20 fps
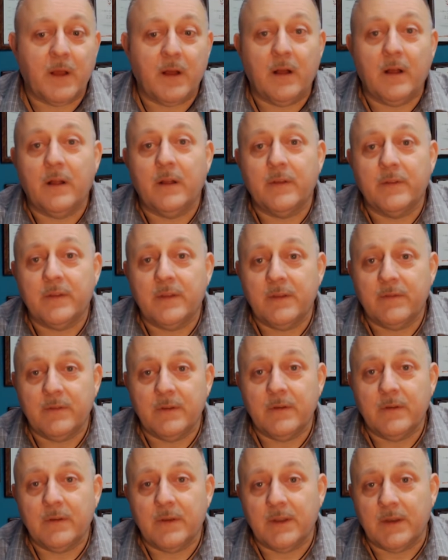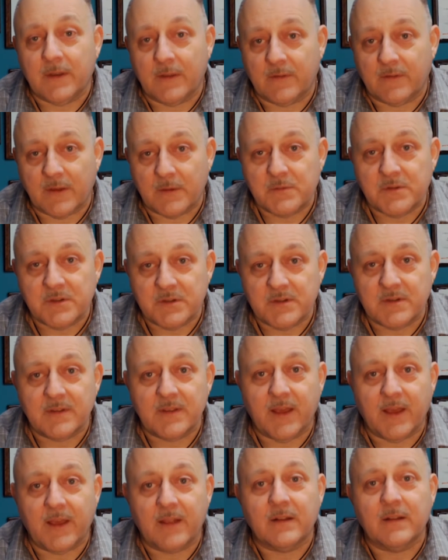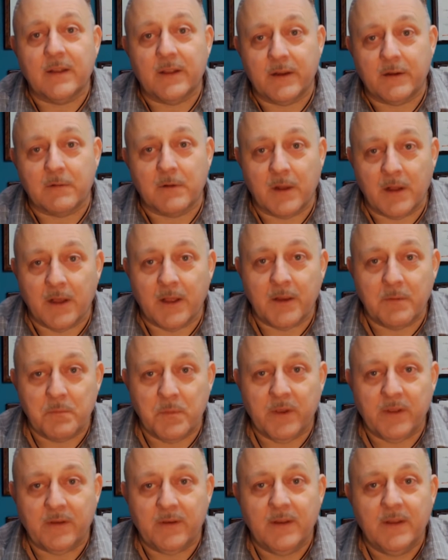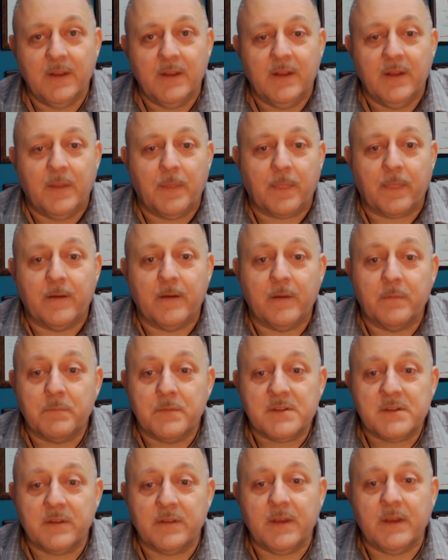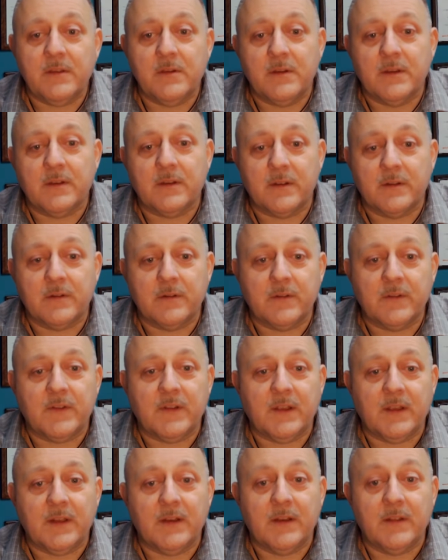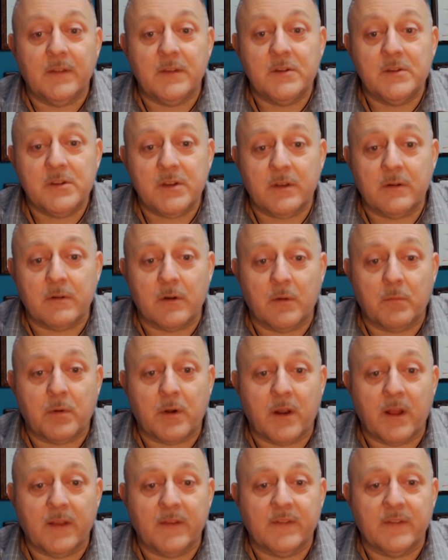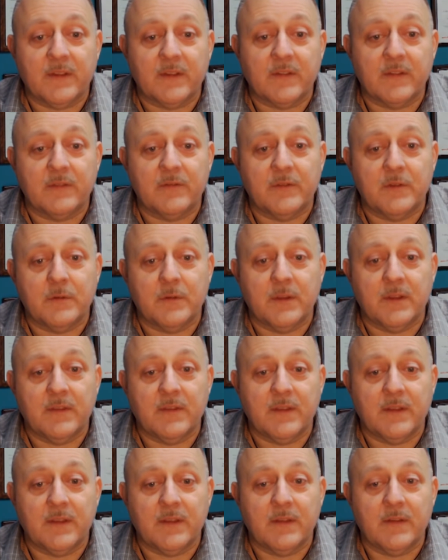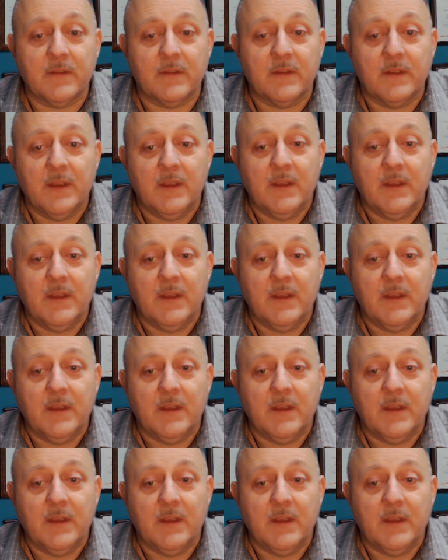I'll give you an exception to that later on, but so that you can understand in the general process of doing things.